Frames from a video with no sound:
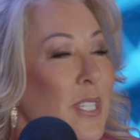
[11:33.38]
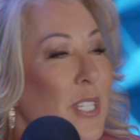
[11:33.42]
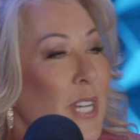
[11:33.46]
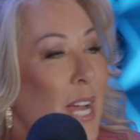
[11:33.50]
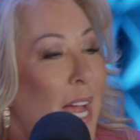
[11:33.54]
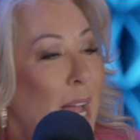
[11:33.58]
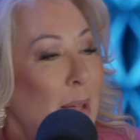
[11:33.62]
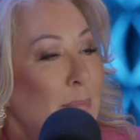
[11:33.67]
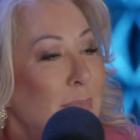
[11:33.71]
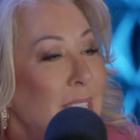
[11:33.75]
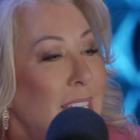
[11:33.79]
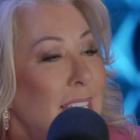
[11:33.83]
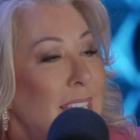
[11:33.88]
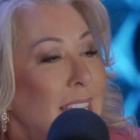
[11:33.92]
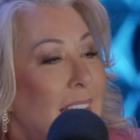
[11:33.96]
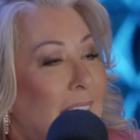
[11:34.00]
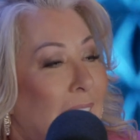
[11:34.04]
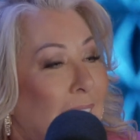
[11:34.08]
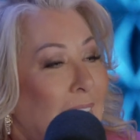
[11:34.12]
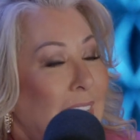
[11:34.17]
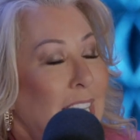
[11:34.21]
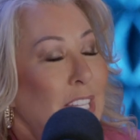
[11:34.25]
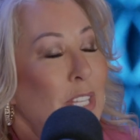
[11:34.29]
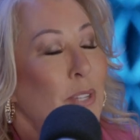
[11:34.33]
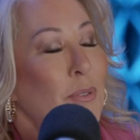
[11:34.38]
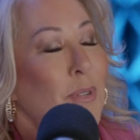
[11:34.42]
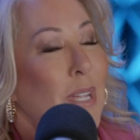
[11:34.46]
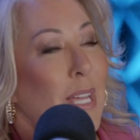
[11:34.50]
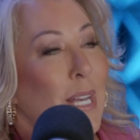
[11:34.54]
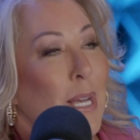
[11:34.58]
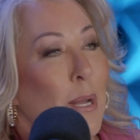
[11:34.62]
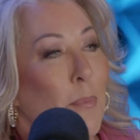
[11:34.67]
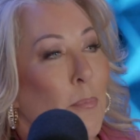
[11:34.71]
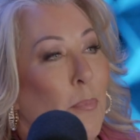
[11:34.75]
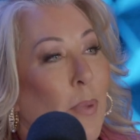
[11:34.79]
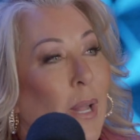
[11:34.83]
Chime today. You
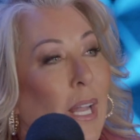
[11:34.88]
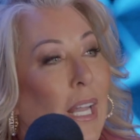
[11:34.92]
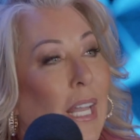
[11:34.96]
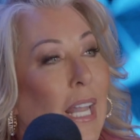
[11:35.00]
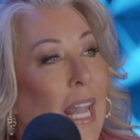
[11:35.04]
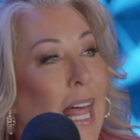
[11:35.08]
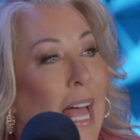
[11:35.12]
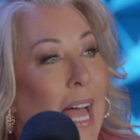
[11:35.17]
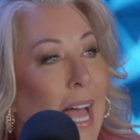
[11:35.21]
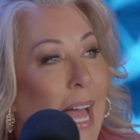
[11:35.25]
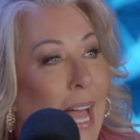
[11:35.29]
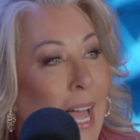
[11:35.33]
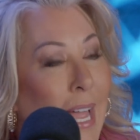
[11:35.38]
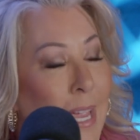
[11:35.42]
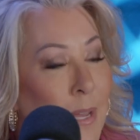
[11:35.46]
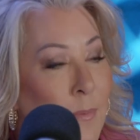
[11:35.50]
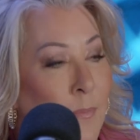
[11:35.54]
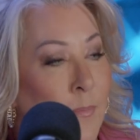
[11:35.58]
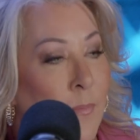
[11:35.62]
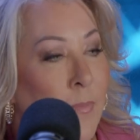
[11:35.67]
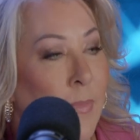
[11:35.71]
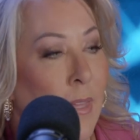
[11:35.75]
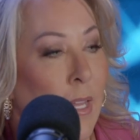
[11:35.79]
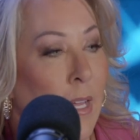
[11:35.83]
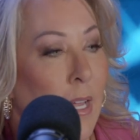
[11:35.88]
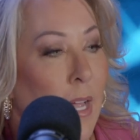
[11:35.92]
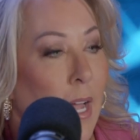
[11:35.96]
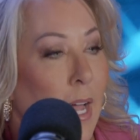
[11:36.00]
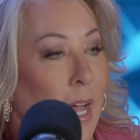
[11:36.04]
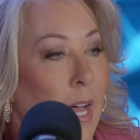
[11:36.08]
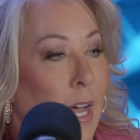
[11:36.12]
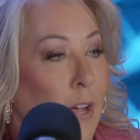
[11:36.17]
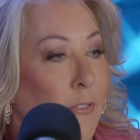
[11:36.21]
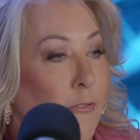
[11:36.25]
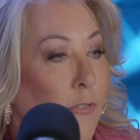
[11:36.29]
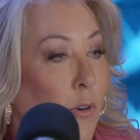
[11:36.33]
can apply
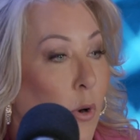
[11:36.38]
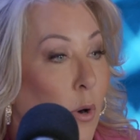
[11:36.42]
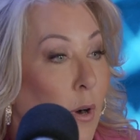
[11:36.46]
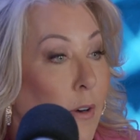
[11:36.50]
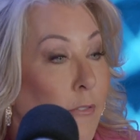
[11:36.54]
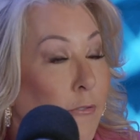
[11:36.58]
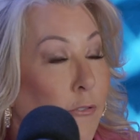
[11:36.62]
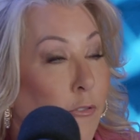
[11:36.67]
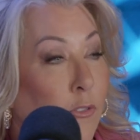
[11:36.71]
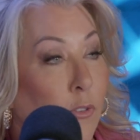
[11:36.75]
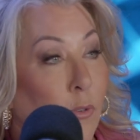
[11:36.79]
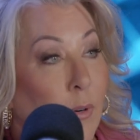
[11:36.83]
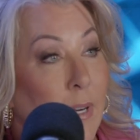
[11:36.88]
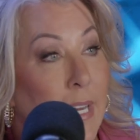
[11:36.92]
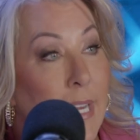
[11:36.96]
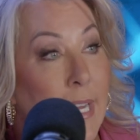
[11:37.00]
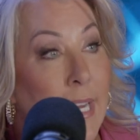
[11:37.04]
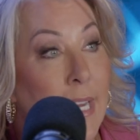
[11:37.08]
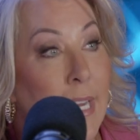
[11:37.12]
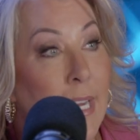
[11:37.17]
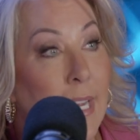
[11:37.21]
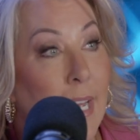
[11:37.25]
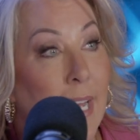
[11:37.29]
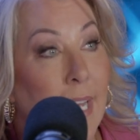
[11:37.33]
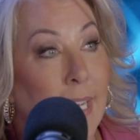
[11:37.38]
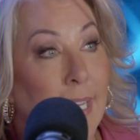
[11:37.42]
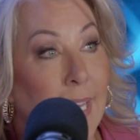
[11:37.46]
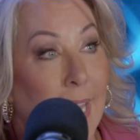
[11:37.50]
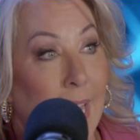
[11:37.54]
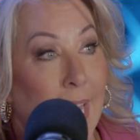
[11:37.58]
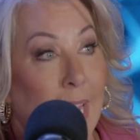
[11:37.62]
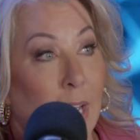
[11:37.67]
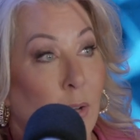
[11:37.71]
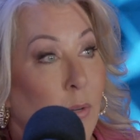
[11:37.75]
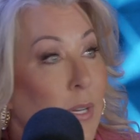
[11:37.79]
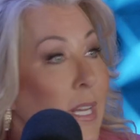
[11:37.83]
for a free
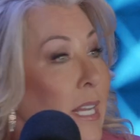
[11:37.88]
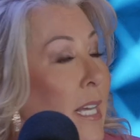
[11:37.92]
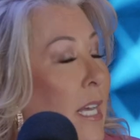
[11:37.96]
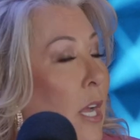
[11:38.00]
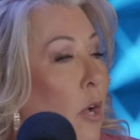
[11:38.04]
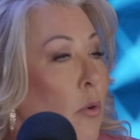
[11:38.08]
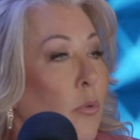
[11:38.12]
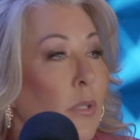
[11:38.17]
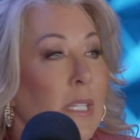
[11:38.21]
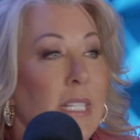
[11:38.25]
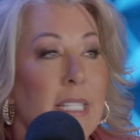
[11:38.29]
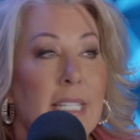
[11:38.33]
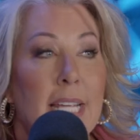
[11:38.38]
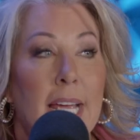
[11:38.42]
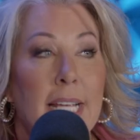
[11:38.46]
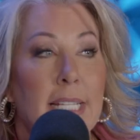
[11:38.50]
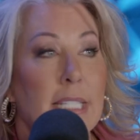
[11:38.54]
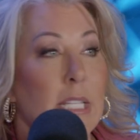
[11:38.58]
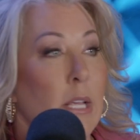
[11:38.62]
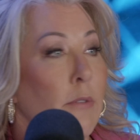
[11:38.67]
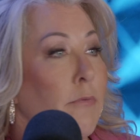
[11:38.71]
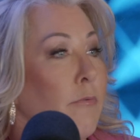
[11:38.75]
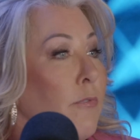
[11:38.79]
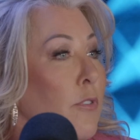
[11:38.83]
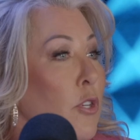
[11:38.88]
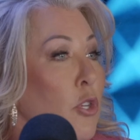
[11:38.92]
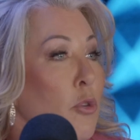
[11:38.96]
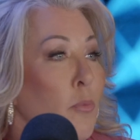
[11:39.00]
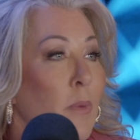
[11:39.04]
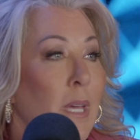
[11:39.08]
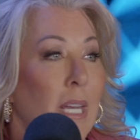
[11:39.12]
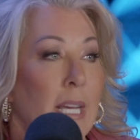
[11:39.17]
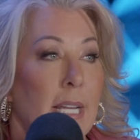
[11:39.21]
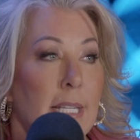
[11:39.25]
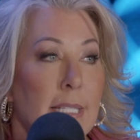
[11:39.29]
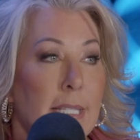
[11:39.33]
account. It only takes a few
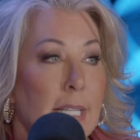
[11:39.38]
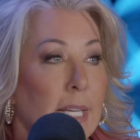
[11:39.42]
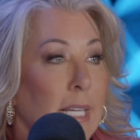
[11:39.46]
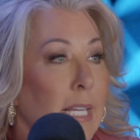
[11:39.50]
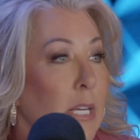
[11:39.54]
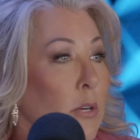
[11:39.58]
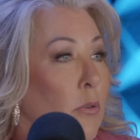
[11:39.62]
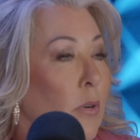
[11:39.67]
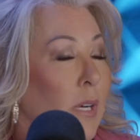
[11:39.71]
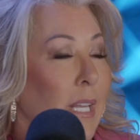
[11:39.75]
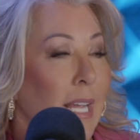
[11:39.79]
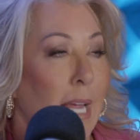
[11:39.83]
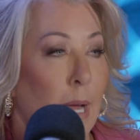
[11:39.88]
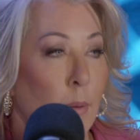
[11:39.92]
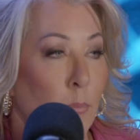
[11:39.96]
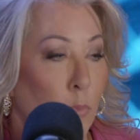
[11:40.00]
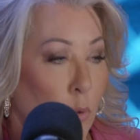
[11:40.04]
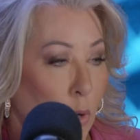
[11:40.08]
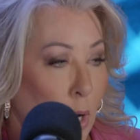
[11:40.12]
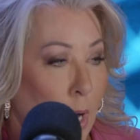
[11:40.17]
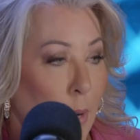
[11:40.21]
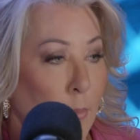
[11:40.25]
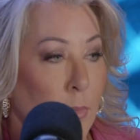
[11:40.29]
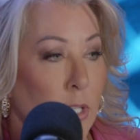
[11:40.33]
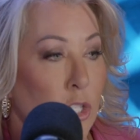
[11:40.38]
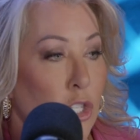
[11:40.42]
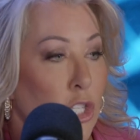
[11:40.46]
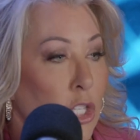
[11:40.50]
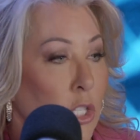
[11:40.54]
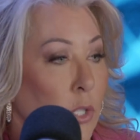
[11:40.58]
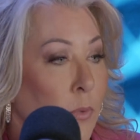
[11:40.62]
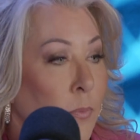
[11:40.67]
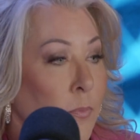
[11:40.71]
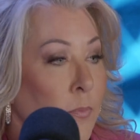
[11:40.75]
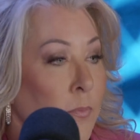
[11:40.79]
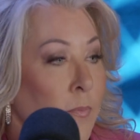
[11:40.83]
minutes, literally, I promise
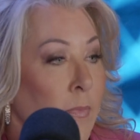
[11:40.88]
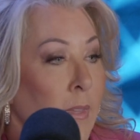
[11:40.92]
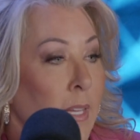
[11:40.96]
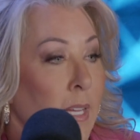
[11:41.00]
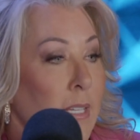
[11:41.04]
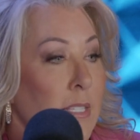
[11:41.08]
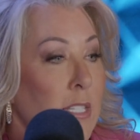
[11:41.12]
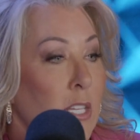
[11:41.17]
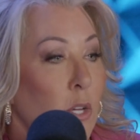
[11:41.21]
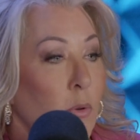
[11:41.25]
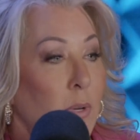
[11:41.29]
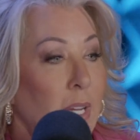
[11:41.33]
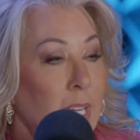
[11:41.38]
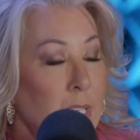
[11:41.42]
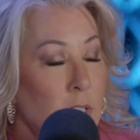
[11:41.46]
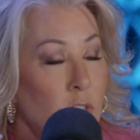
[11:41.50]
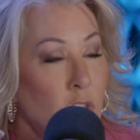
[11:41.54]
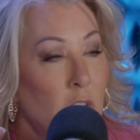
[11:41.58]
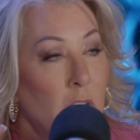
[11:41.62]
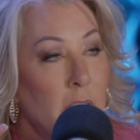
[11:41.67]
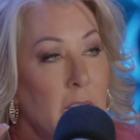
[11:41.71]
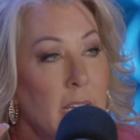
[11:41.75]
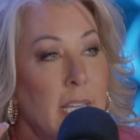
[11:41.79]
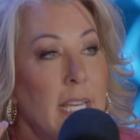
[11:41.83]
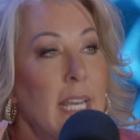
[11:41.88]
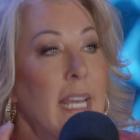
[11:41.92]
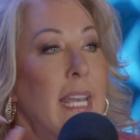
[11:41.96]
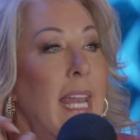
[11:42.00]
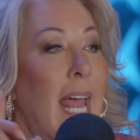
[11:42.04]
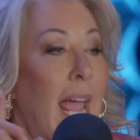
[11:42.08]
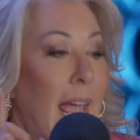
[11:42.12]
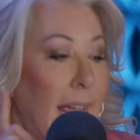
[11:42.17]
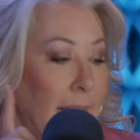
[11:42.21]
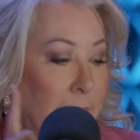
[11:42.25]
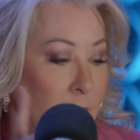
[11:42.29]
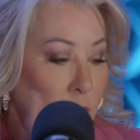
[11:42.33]
you. So get started
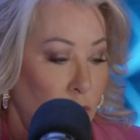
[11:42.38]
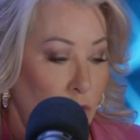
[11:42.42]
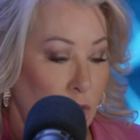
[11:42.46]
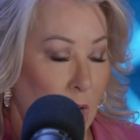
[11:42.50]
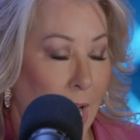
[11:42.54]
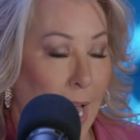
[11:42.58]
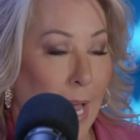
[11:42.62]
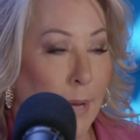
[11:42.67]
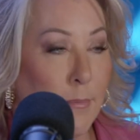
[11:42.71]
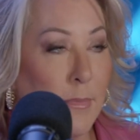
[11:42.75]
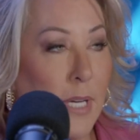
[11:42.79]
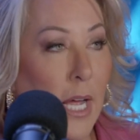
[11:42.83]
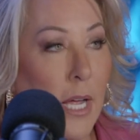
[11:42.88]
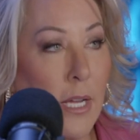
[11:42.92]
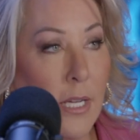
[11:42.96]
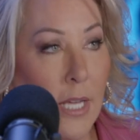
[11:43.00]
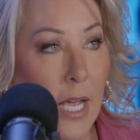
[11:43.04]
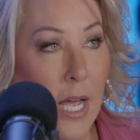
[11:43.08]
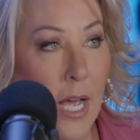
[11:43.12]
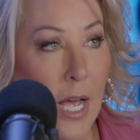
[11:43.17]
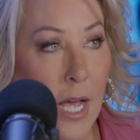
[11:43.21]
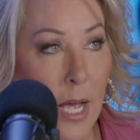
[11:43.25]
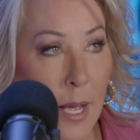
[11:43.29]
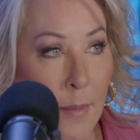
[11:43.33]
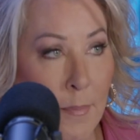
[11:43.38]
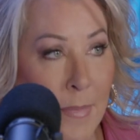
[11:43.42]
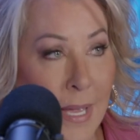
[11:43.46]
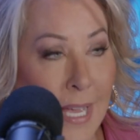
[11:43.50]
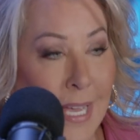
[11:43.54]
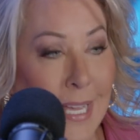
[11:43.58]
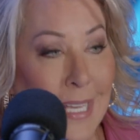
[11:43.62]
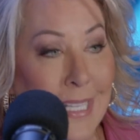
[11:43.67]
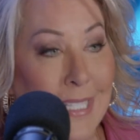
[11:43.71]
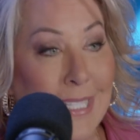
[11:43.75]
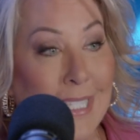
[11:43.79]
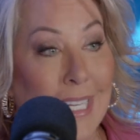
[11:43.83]
today,
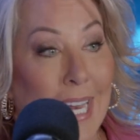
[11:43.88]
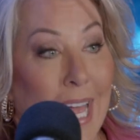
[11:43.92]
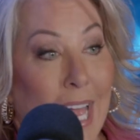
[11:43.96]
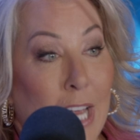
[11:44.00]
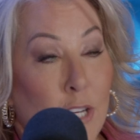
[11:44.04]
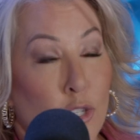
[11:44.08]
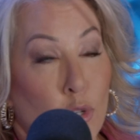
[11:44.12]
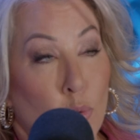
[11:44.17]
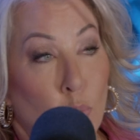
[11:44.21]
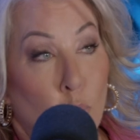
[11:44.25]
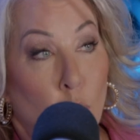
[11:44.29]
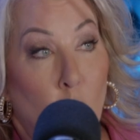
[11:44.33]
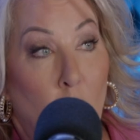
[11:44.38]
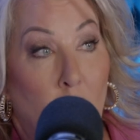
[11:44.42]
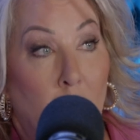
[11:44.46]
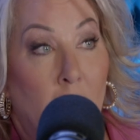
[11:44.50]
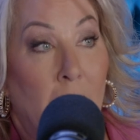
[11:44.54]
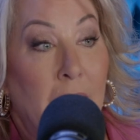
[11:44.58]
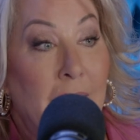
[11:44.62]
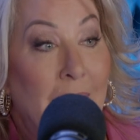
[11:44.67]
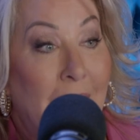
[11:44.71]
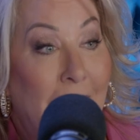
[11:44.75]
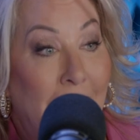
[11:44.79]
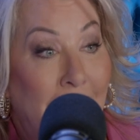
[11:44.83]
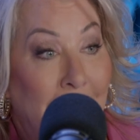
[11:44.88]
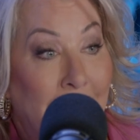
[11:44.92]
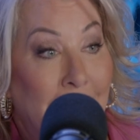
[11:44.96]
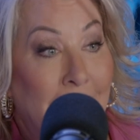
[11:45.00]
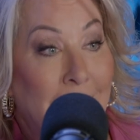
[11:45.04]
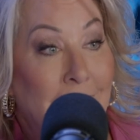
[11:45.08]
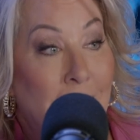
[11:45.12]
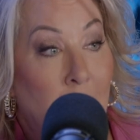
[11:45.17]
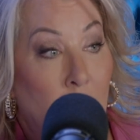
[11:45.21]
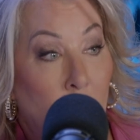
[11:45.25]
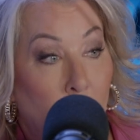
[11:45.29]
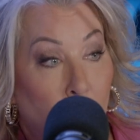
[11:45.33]
chime.com/Ron
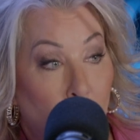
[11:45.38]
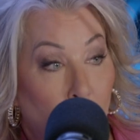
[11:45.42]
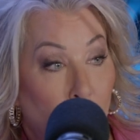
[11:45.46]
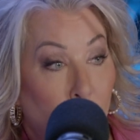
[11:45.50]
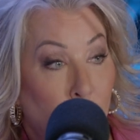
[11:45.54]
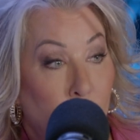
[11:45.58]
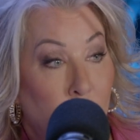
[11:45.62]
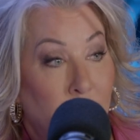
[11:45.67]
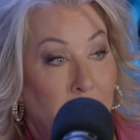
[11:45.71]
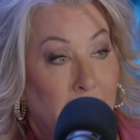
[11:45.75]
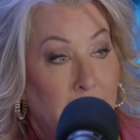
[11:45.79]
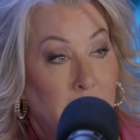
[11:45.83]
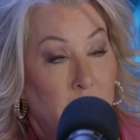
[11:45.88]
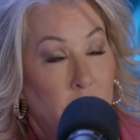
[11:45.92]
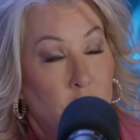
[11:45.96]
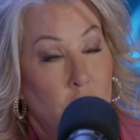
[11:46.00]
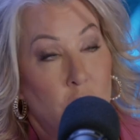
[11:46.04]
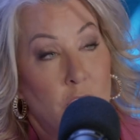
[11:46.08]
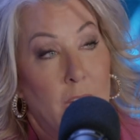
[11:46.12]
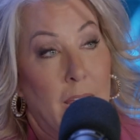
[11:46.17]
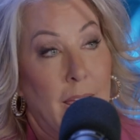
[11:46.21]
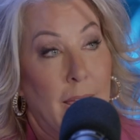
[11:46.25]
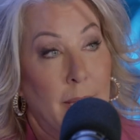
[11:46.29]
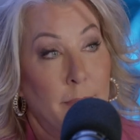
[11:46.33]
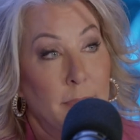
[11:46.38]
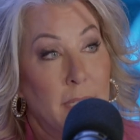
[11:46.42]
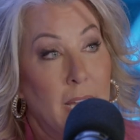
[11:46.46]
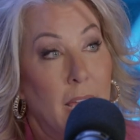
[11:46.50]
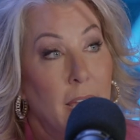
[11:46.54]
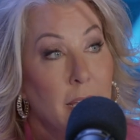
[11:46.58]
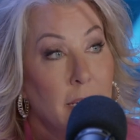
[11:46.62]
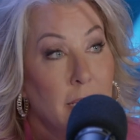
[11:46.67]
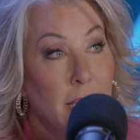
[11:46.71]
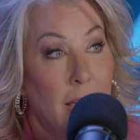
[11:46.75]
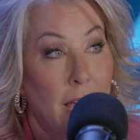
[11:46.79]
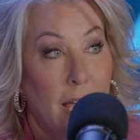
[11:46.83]
and Hope. That's
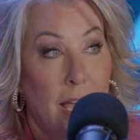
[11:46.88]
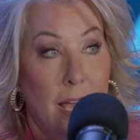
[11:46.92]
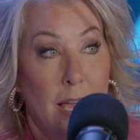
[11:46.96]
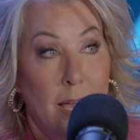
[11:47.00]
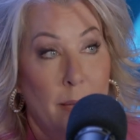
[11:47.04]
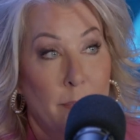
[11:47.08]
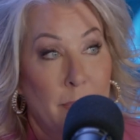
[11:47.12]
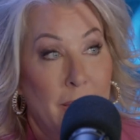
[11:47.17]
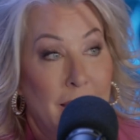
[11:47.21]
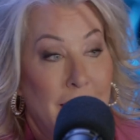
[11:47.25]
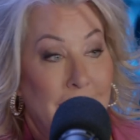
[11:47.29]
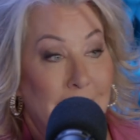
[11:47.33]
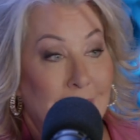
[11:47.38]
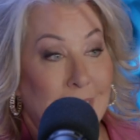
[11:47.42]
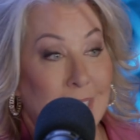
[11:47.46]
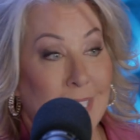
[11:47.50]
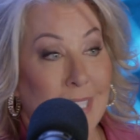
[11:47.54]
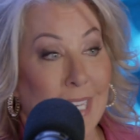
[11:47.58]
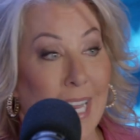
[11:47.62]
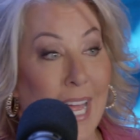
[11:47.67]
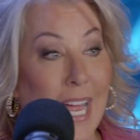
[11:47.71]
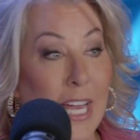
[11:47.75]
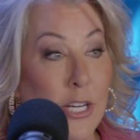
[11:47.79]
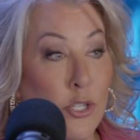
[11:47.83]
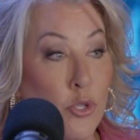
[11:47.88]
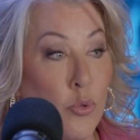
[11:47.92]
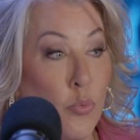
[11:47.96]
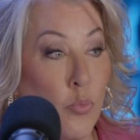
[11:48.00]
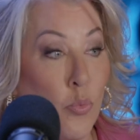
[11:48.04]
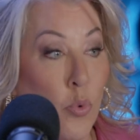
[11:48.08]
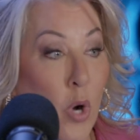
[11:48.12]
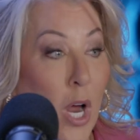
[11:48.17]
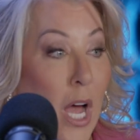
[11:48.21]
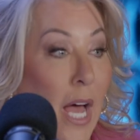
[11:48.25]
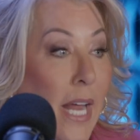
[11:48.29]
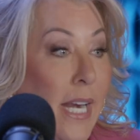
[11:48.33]

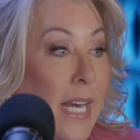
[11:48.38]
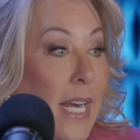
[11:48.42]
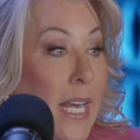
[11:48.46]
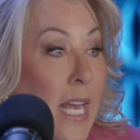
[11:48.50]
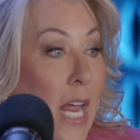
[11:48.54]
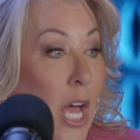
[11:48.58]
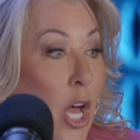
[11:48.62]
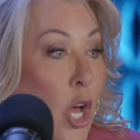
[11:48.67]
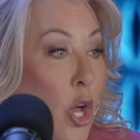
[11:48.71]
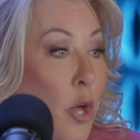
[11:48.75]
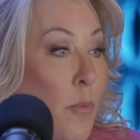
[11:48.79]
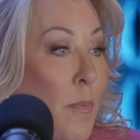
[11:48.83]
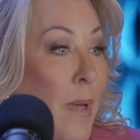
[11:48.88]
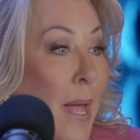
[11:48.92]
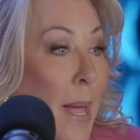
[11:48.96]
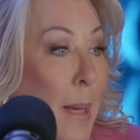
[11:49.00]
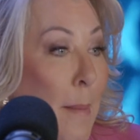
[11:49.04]
chime.com/Ron and Hope.